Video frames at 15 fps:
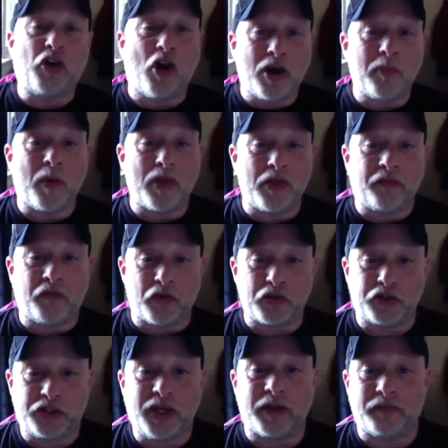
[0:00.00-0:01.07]
You start him on the
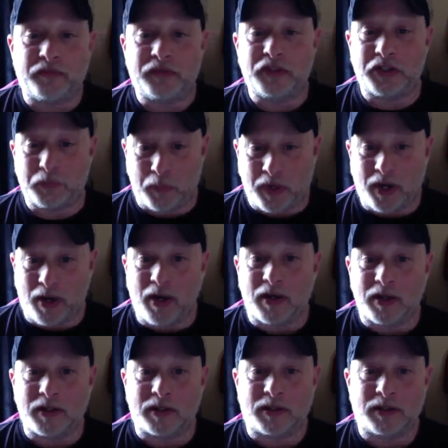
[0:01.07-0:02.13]
first shift just
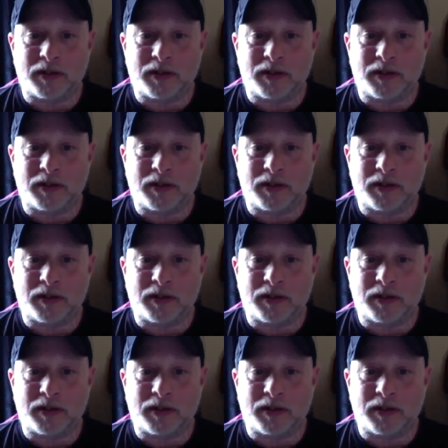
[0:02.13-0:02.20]
because.